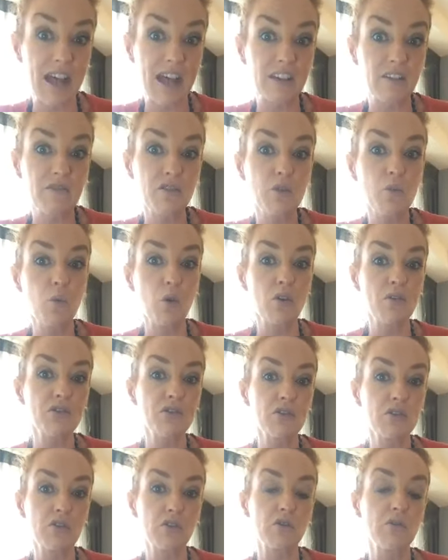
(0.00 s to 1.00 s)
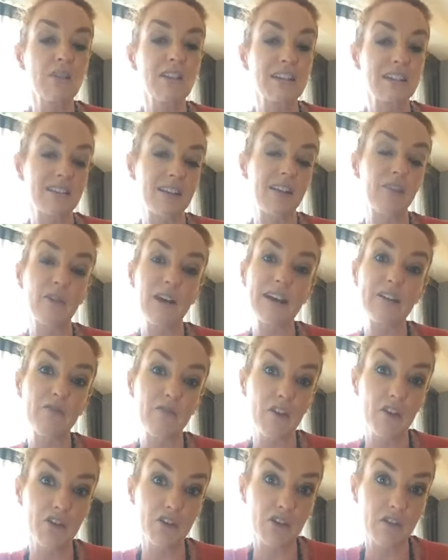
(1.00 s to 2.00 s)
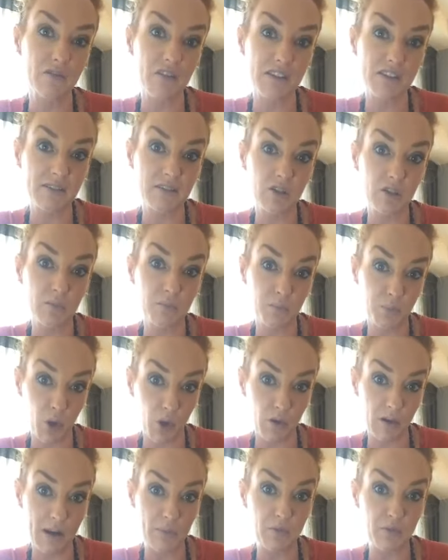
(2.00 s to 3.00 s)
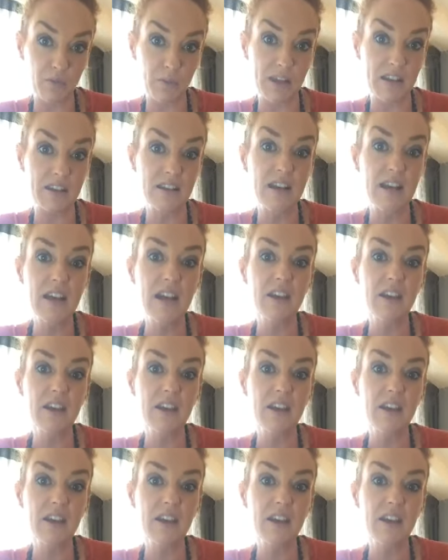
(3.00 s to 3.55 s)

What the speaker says: And if you want to do the accelerated version of this program with me,